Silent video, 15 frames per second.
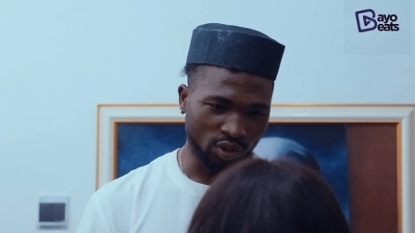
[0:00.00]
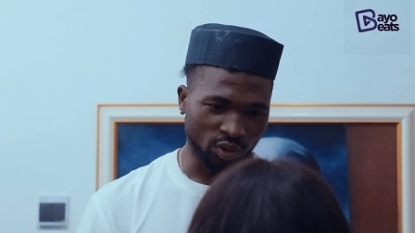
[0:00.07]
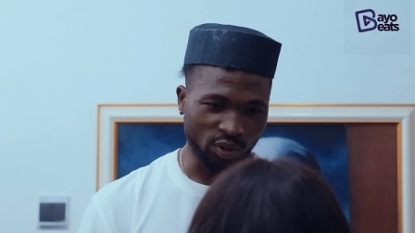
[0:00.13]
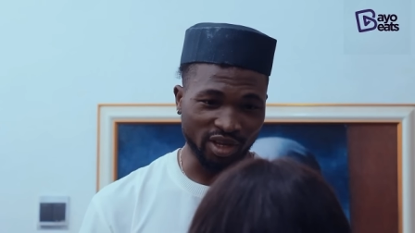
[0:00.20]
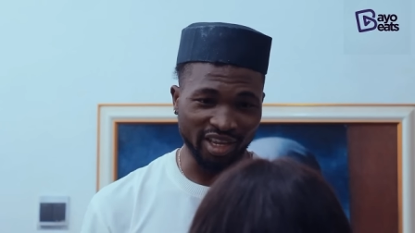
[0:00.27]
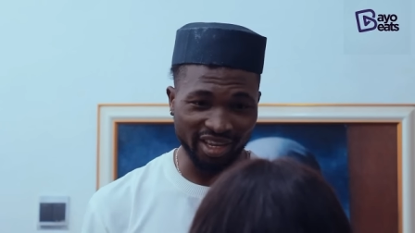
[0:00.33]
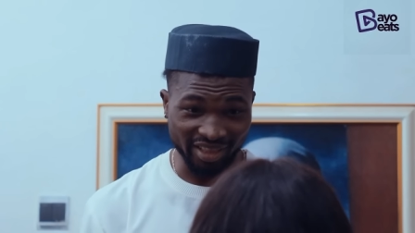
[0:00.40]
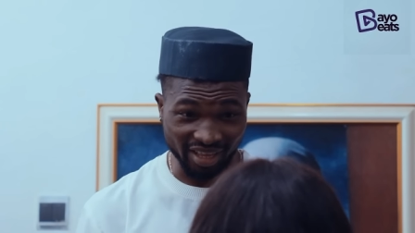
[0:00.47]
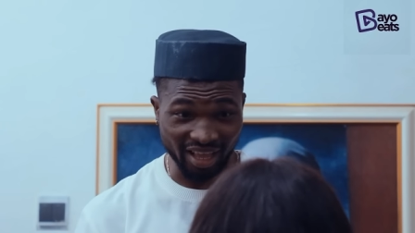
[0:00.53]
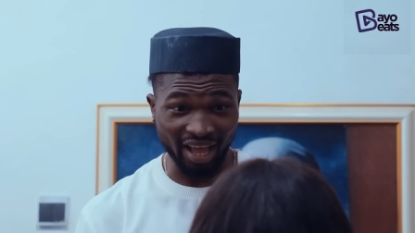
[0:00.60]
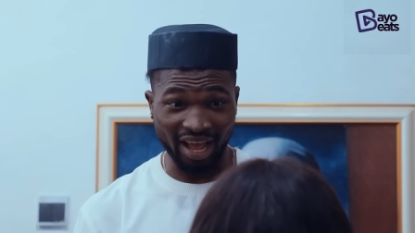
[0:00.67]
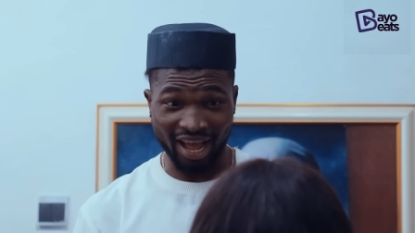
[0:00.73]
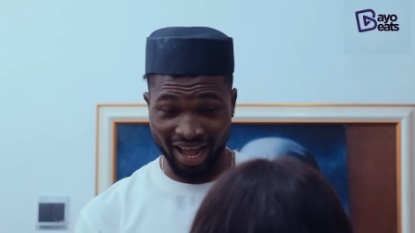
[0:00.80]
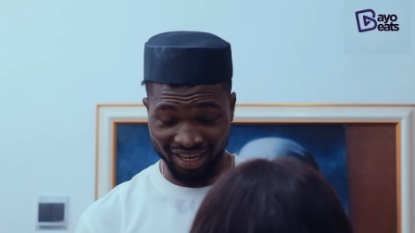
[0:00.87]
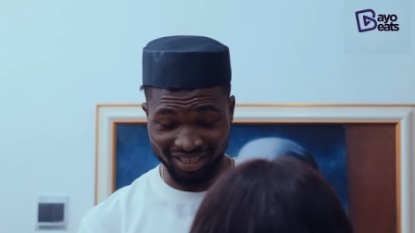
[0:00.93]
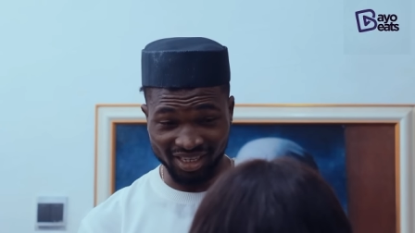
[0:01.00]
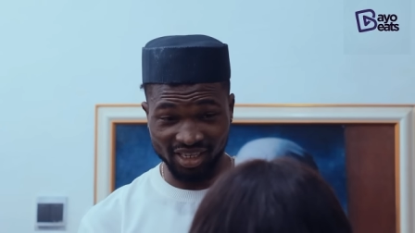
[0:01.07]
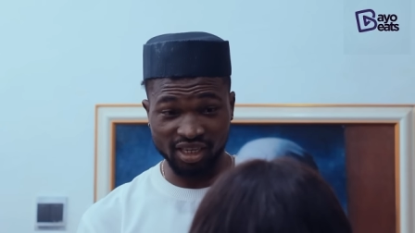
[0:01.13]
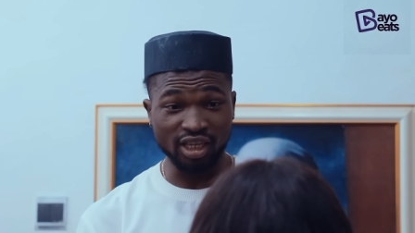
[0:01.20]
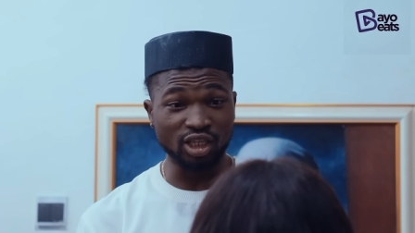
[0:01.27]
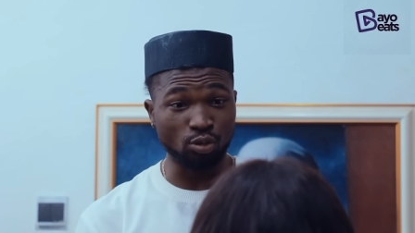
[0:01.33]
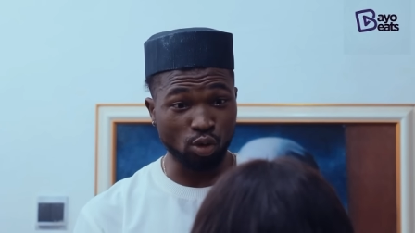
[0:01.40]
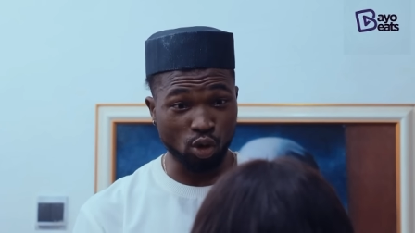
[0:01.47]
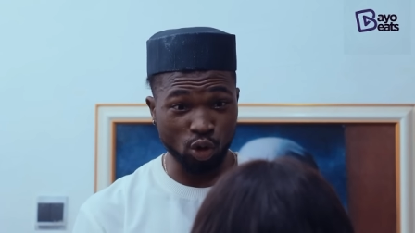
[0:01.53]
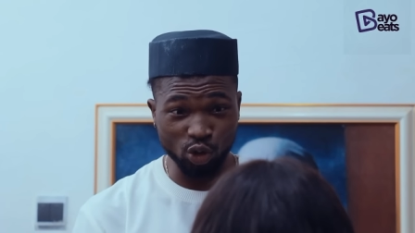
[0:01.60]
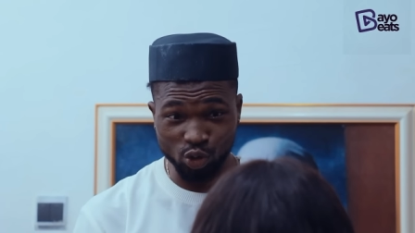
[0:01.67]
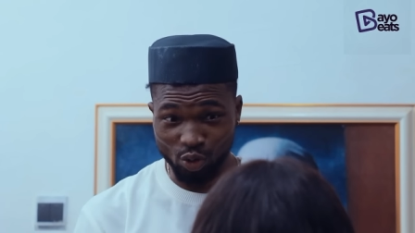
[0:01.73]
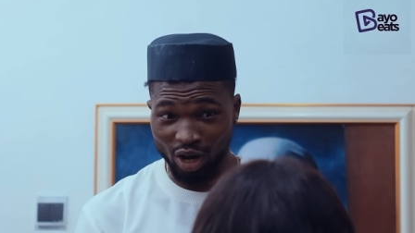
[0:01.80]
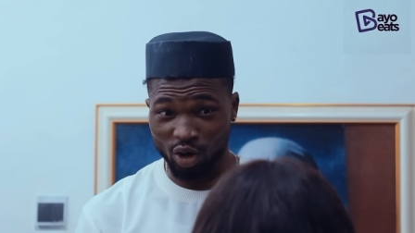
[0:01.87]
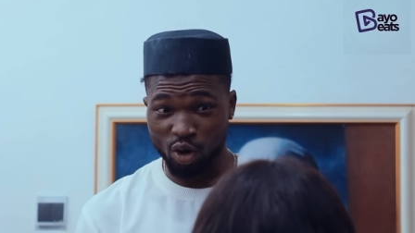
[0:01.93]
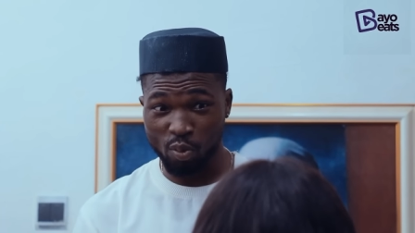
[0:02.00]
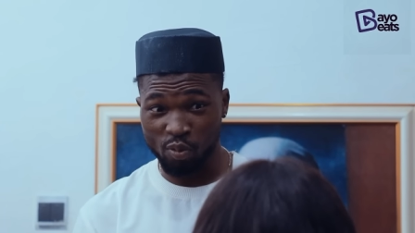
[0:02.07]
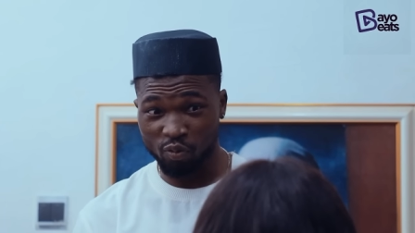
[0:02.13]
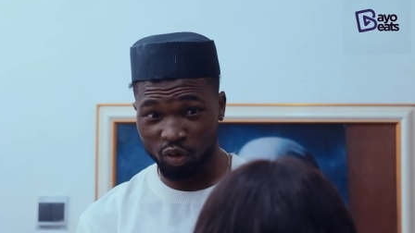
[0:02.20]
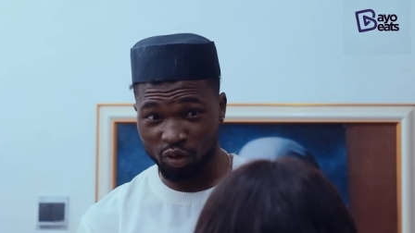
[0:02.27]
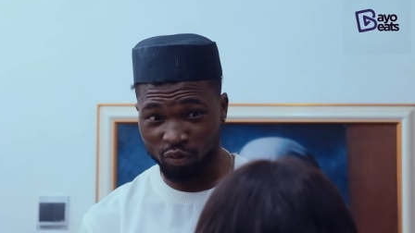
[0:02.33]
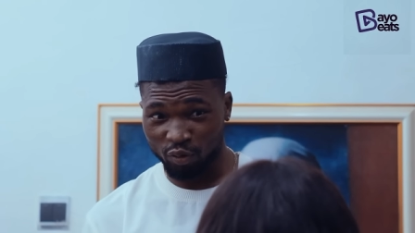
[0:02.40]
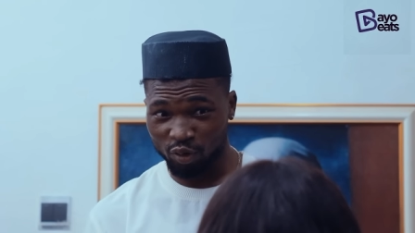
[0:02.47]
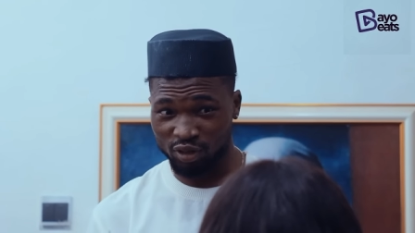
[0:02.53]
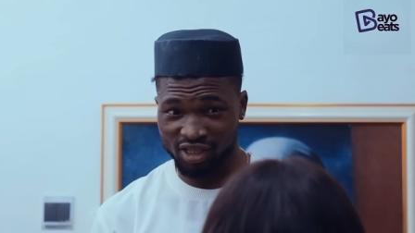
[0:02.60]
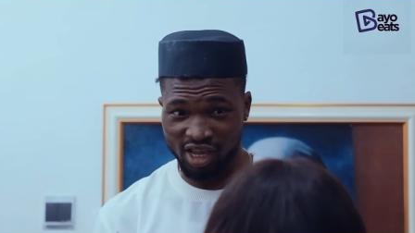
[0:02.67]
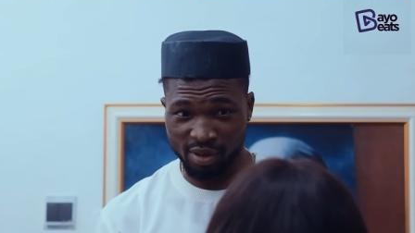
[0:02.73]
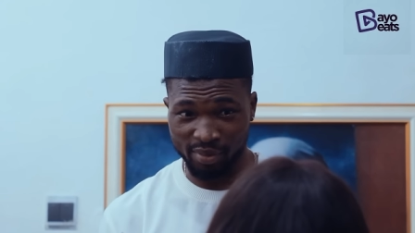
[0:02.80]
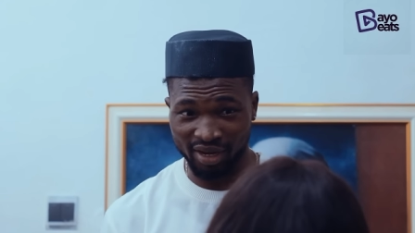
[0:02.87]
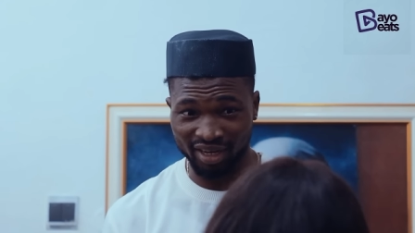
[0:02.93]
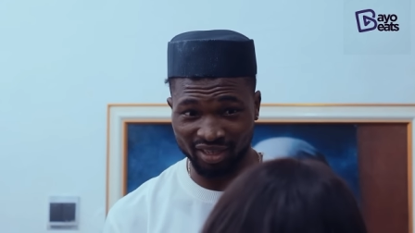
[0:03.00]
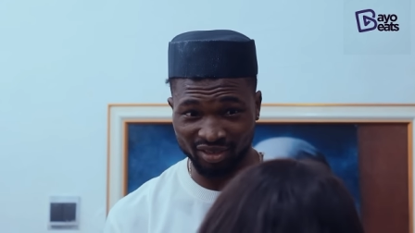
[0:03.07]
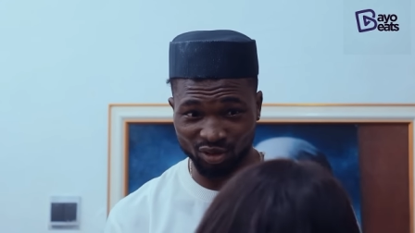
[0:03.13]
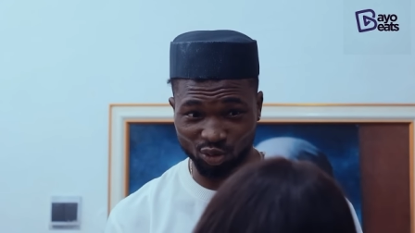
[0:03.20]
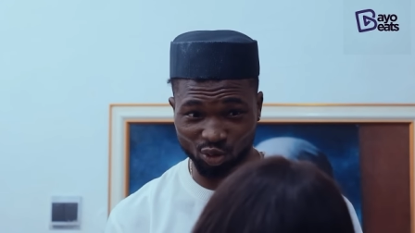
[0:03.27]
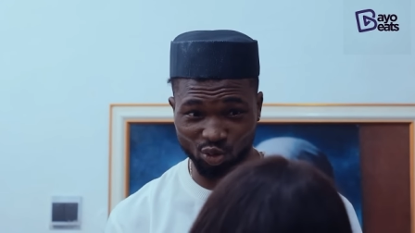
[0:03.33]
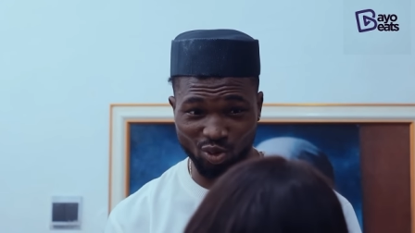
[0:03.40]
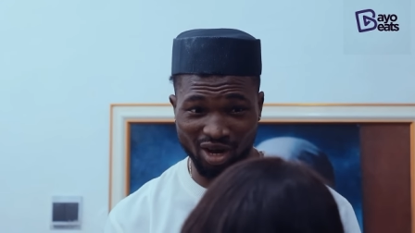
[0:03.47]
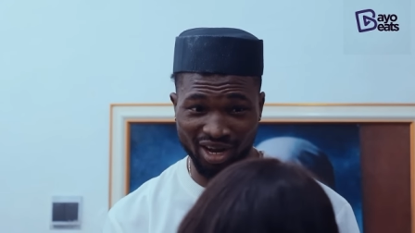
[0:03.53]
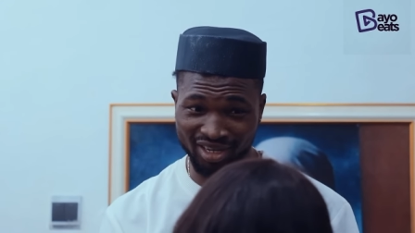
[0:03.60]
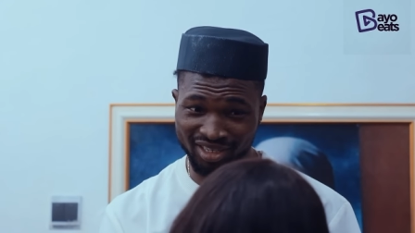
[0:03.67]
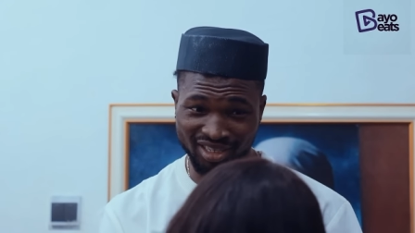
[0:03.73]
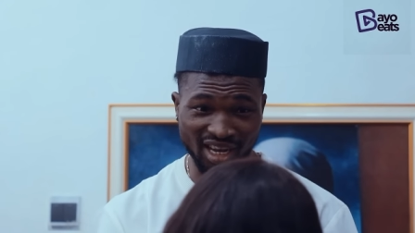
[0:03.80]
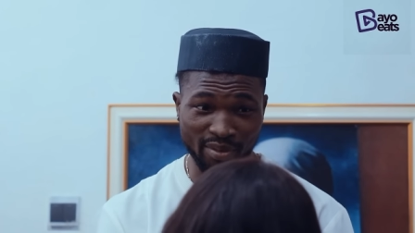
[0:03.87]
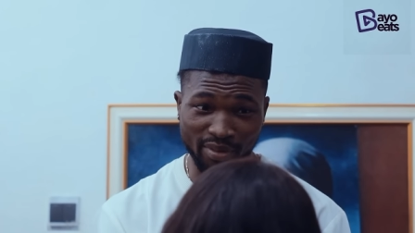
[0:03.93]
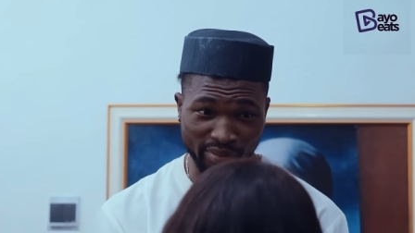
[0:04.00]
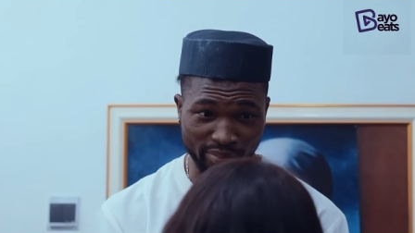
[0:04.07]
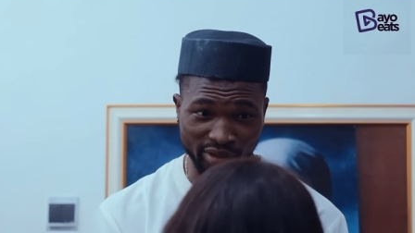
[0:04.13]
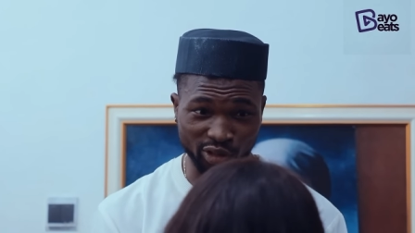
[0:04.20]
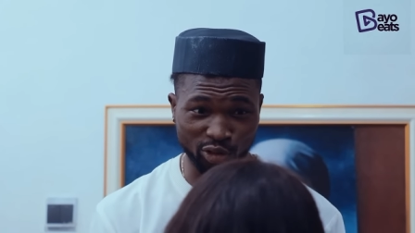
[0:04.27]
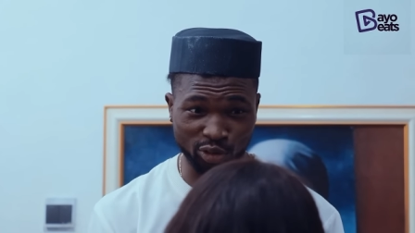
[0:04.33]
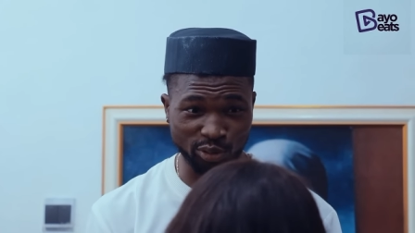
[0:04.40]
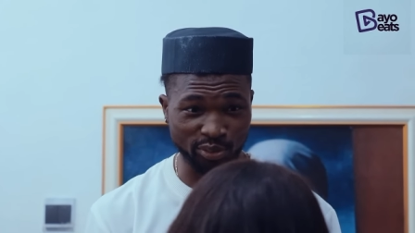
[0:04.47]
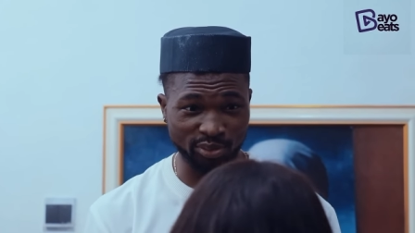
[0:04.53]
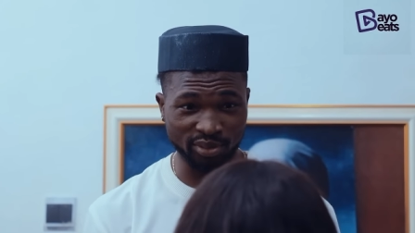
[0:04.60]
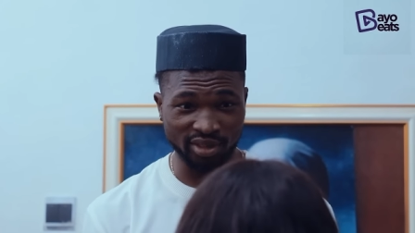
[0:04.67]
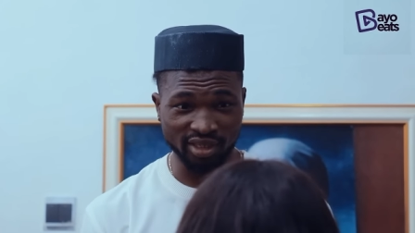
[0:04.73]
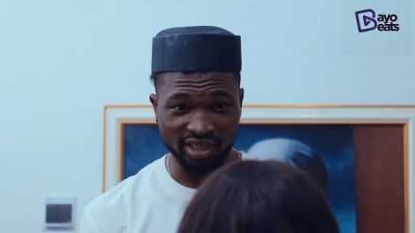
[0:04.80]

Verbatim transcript: Okay, I, I think it's because you are coming for the first time and you are inside my bedroom.